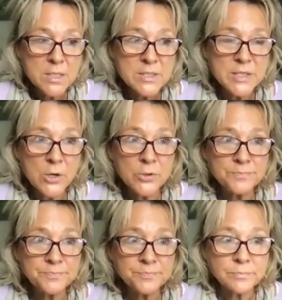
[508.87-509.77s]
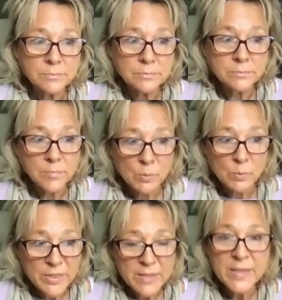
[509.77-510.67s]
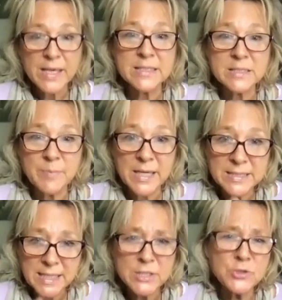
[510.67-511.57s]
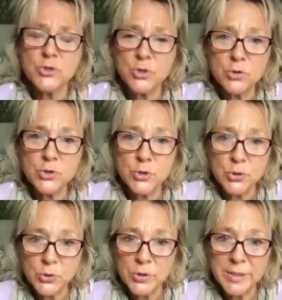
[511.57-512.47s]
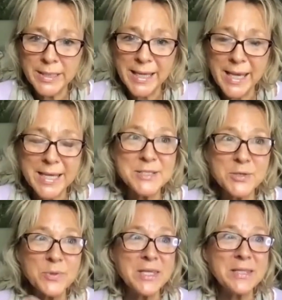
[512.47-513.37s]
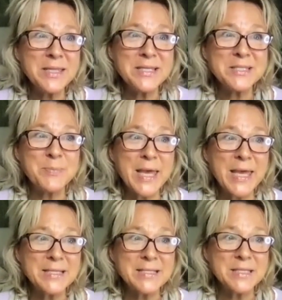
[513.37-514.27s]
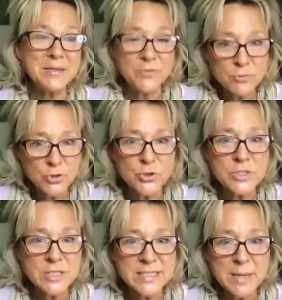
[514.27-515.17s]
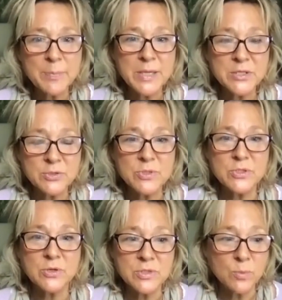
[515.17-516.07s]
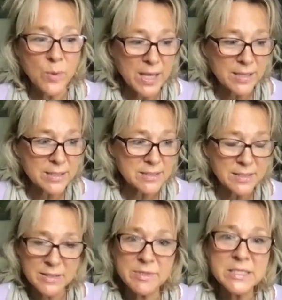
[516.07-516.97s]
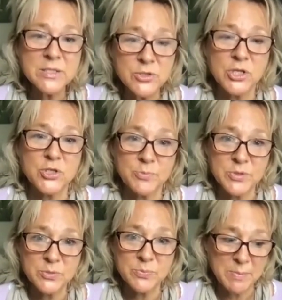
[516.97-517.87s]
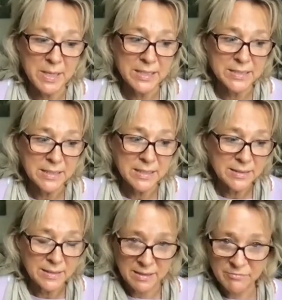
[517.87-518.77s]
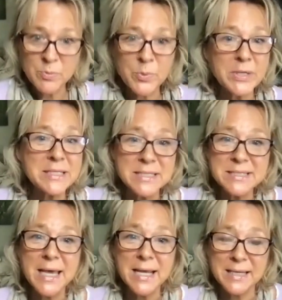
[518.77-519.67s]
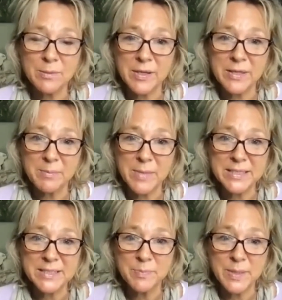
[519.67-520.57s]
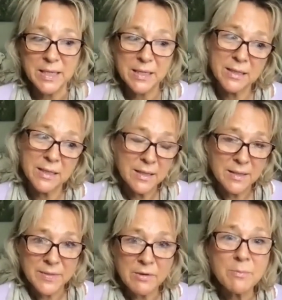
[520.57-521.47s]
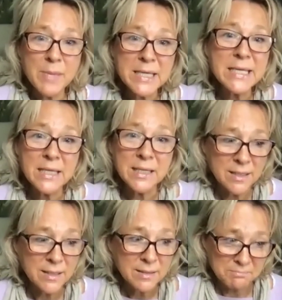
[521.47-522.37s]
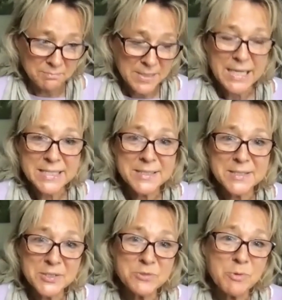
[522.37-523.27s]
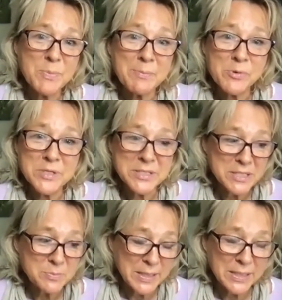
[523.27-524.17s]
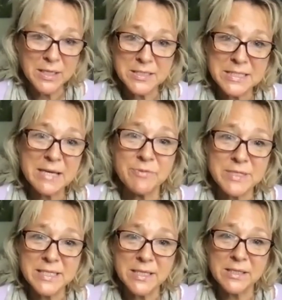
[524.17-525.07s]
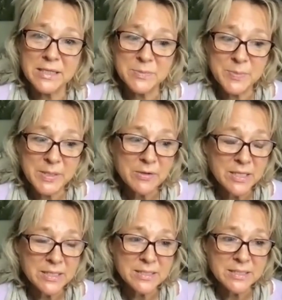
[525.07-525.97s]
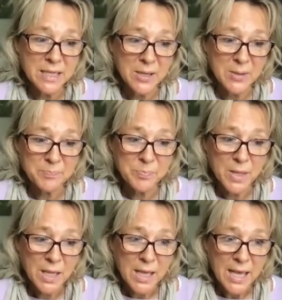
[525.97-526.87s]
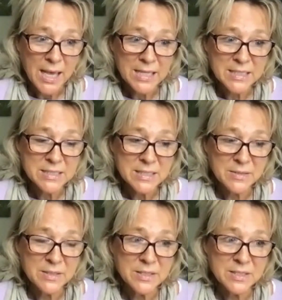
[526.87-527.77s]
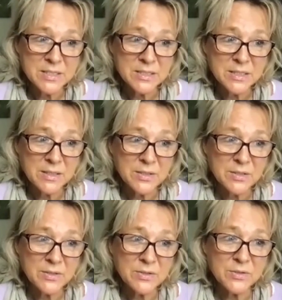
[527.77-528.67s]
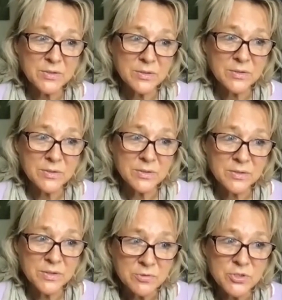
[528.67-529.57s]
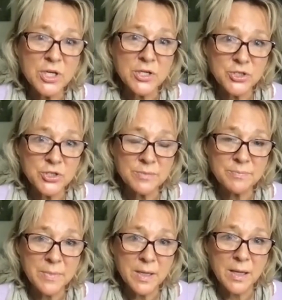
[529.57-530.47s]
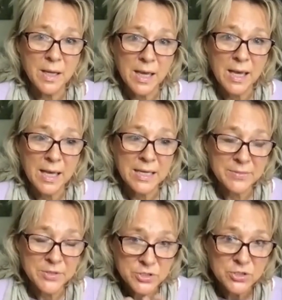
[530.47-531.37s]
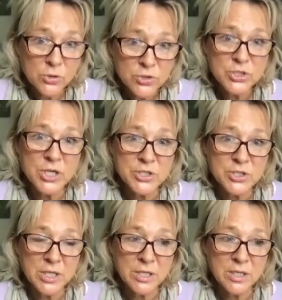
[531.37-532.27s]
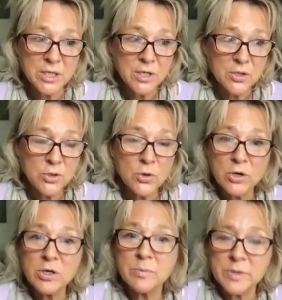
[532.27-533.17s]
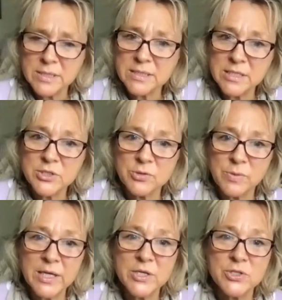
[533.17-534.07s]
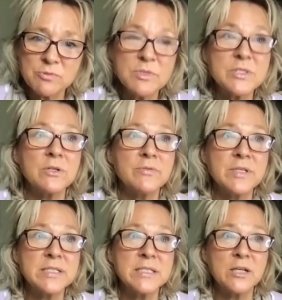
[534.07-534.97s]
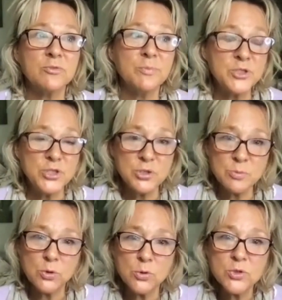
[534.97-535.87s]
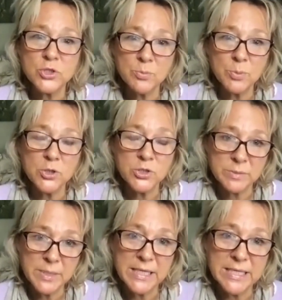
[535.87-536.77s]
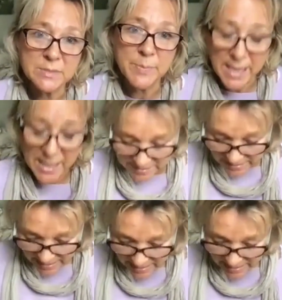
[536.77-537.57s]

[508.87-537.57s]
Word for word: So within that space, that's your soul's talk, okay? So within this space, if you choose to step into a soul's awareness that there is no judgment to be made, everybody's exactly where they're meant to be. And there are many lessons and remembrances being learned in every single experience, um, and that don't judge. And in the non-judging, not only will this situation resolve itself, but you will also blossom and expand.